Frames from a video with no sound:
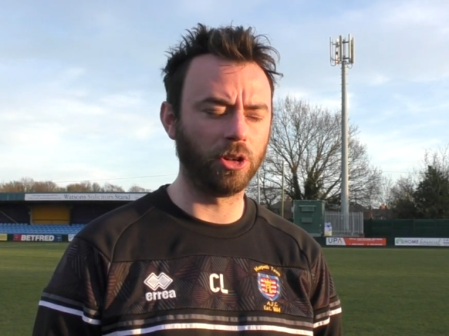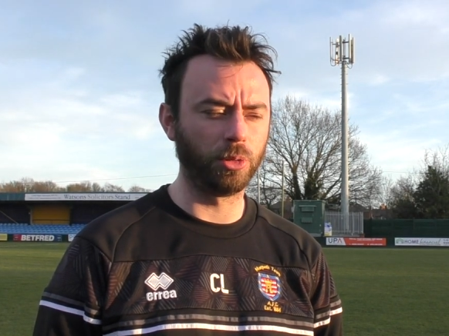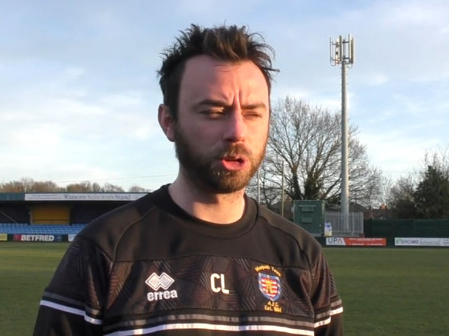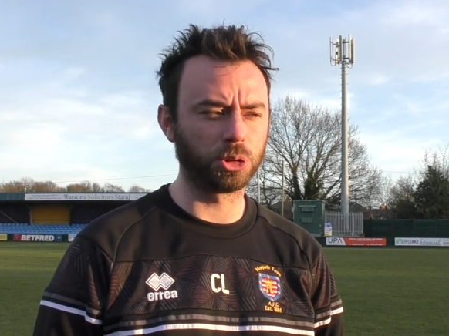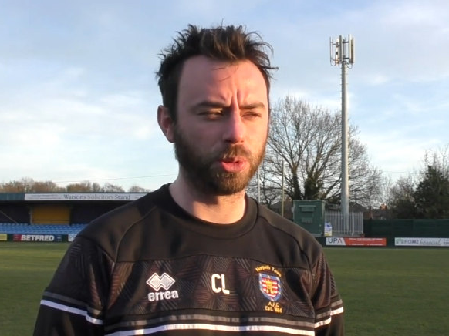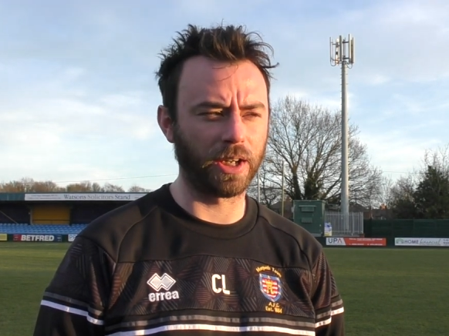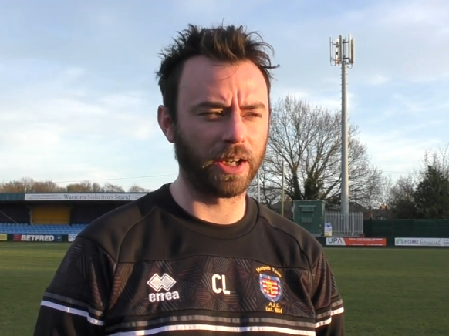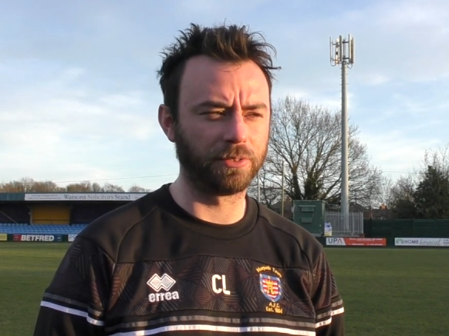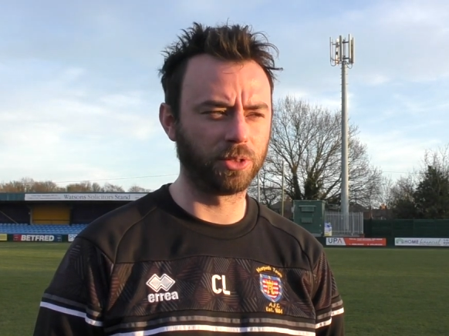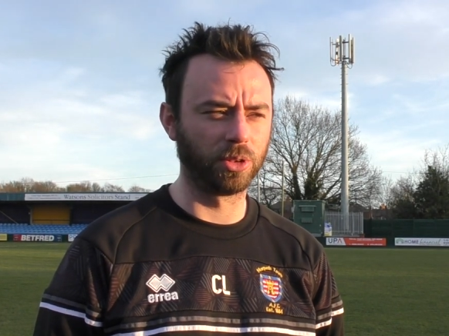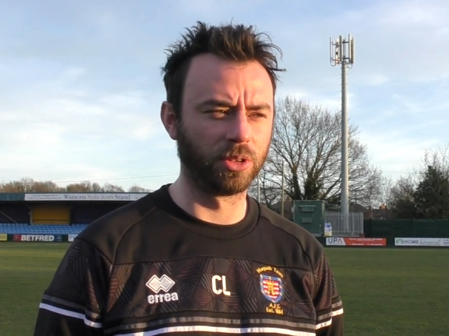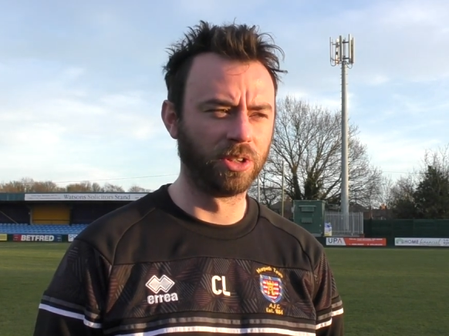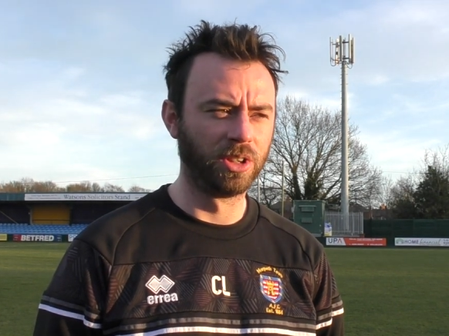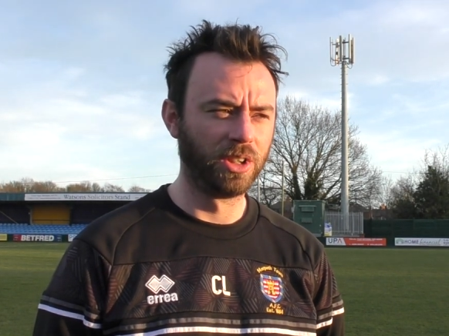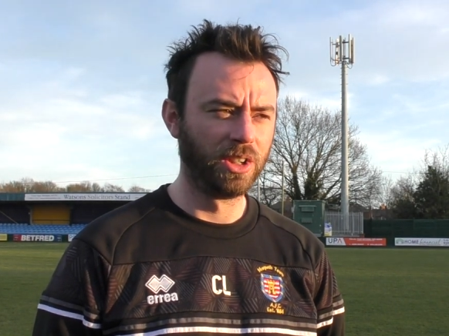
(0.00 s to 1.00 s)
which we have
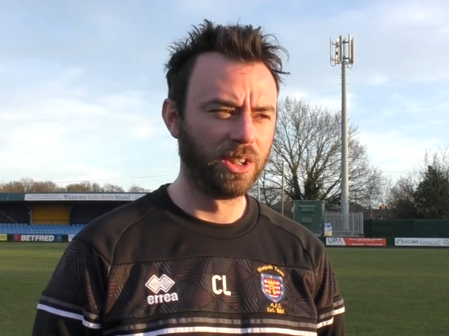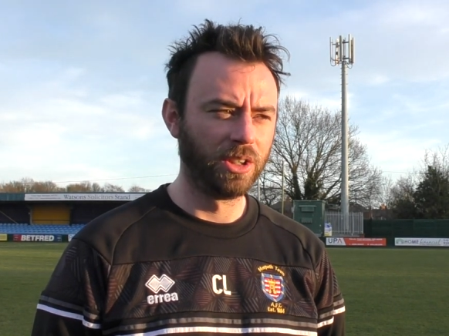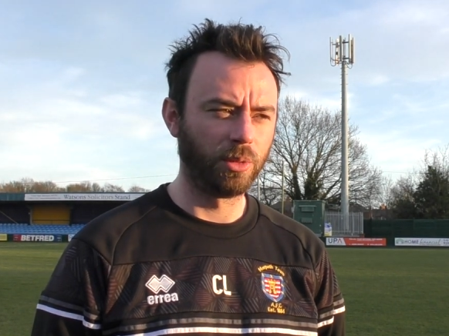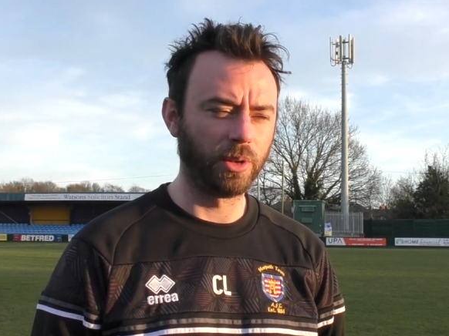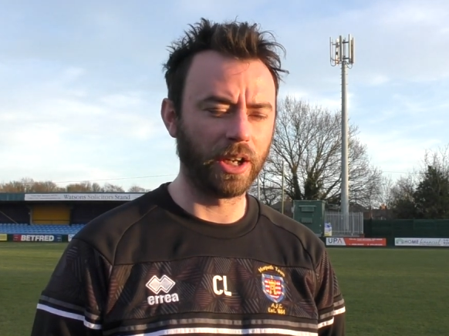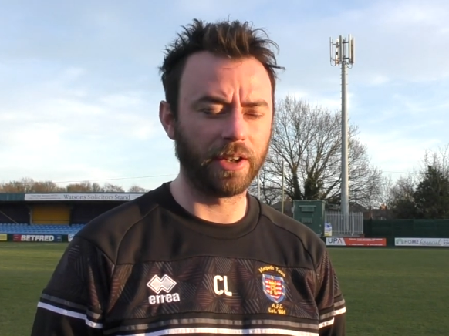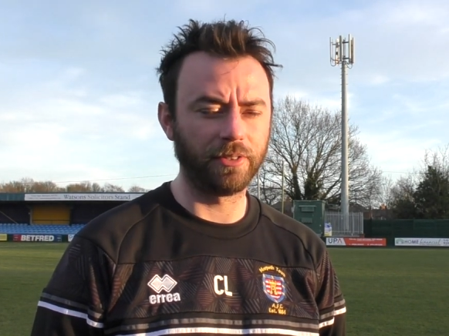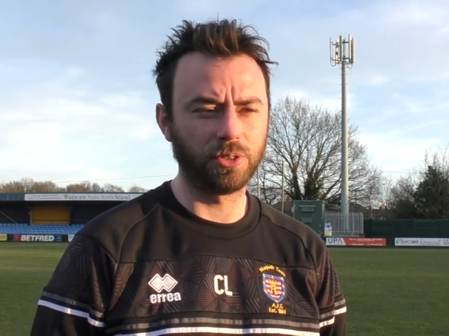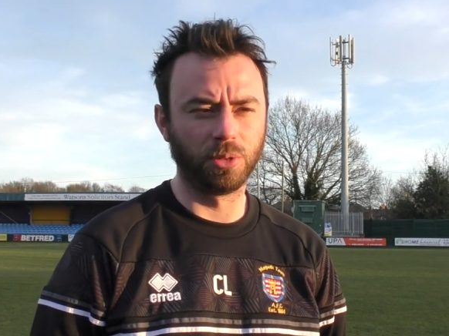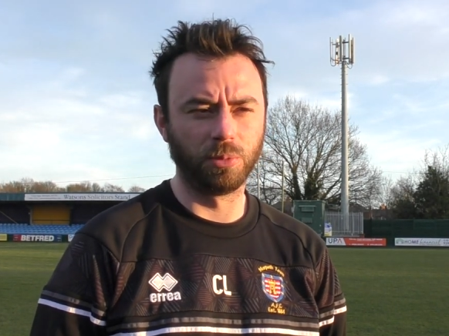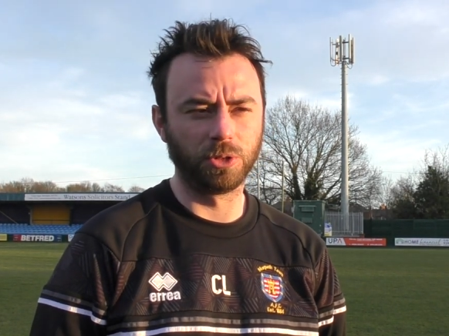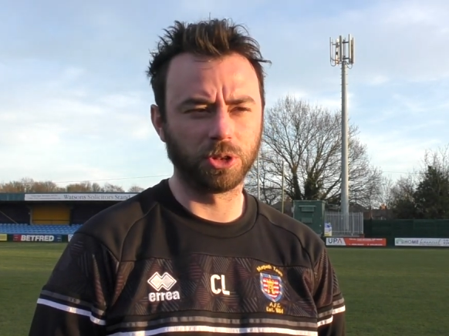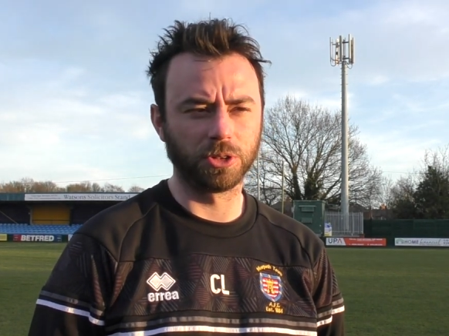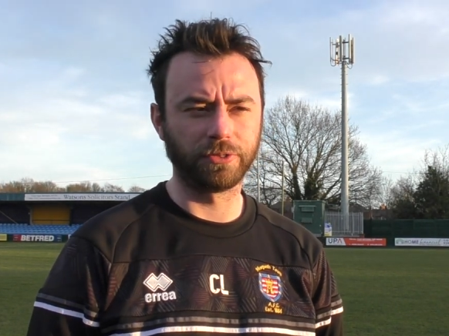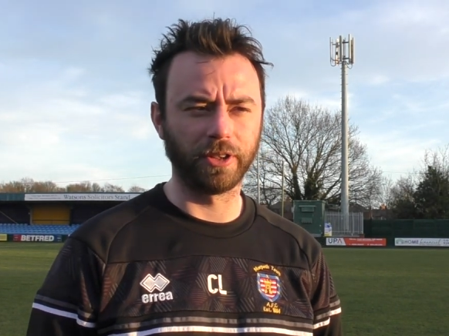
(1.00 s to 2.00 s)
done.
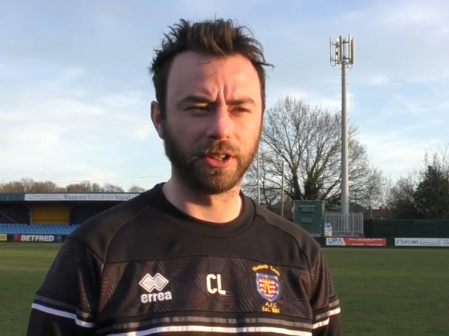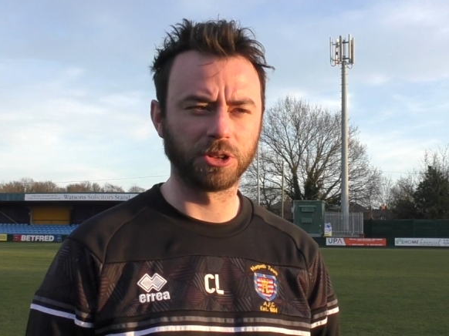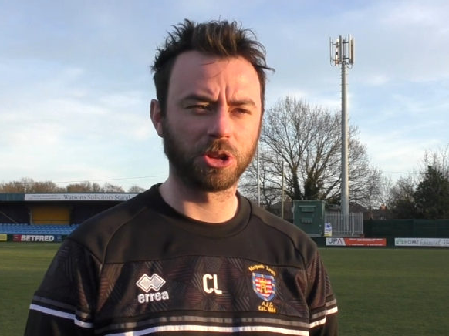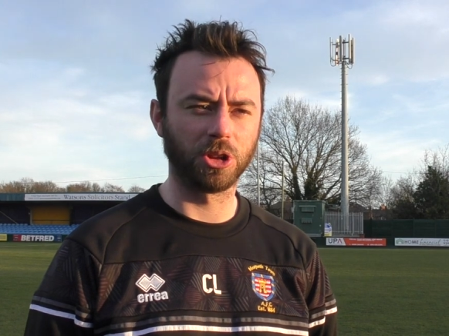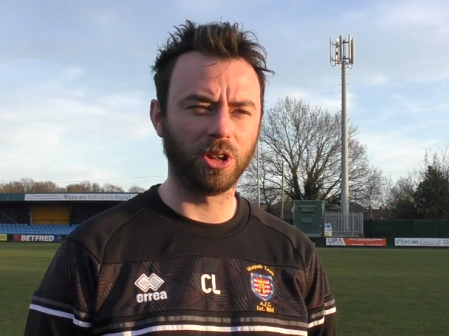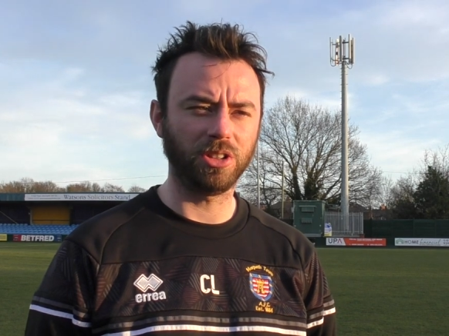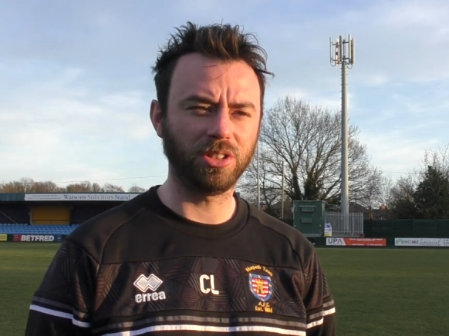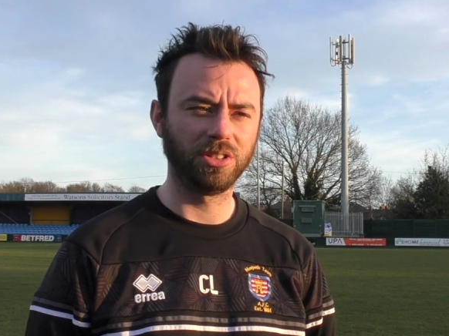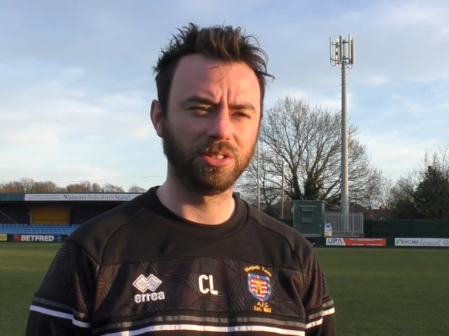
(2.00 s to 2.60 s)
We just fell short.